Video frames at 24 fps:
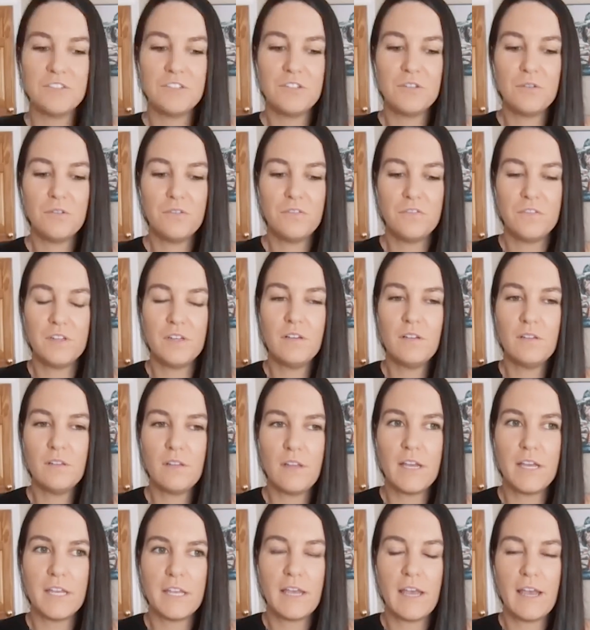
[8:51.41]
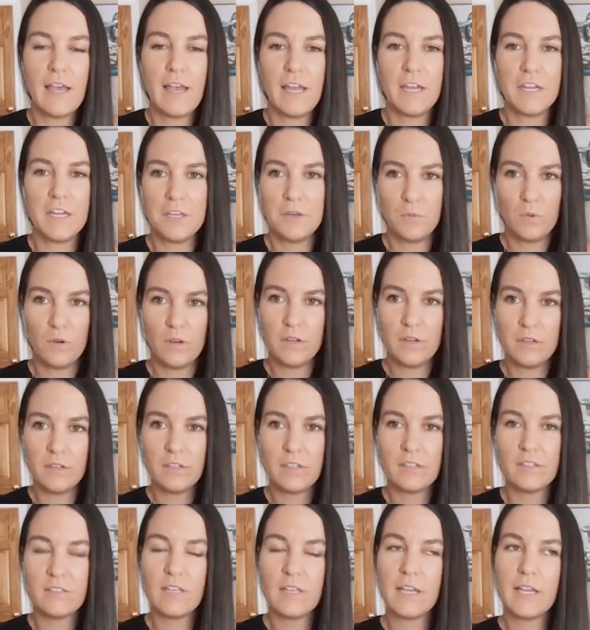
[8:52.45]
Do you feel like anyone,
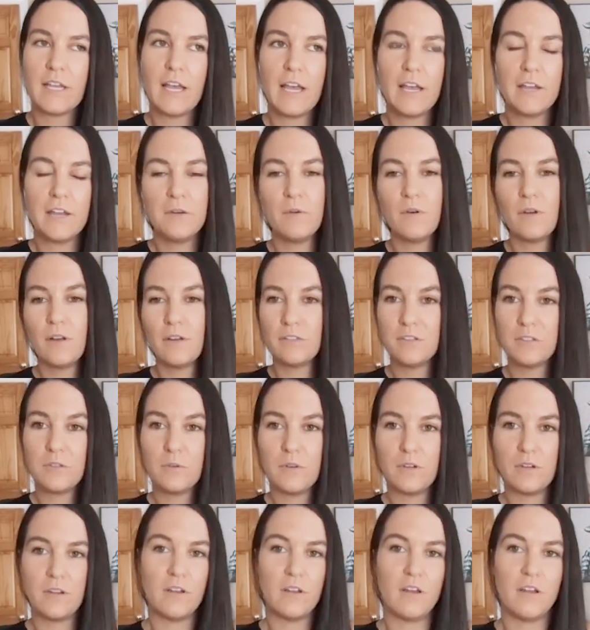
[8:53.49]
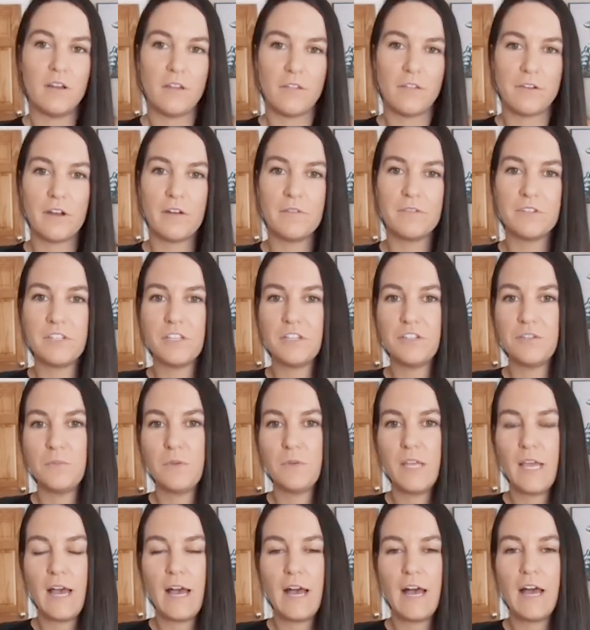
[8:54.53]
because I know also in another conversation we
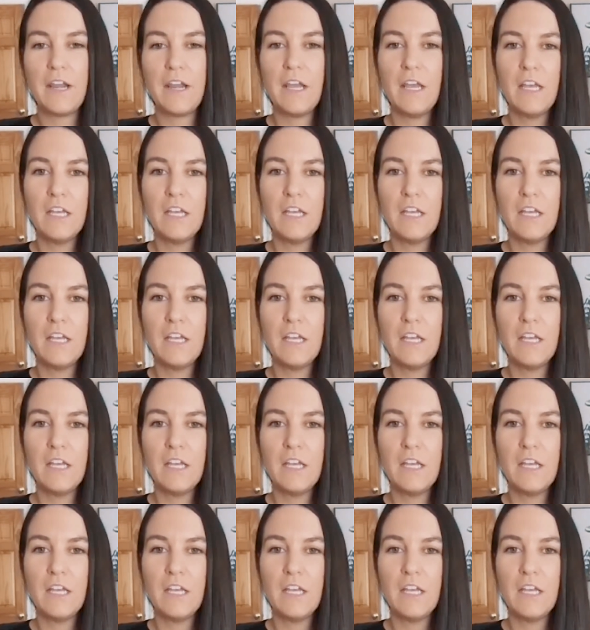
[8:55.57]
had,